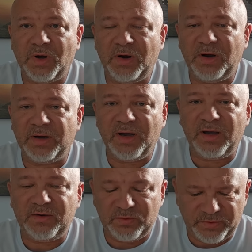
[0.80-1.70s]
All right,
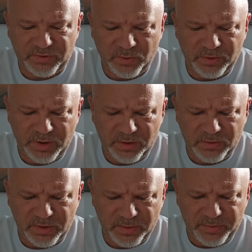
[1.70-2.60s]
guys, what's going
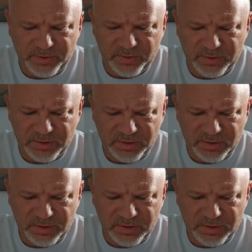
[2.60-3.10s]
on? Hope you're doing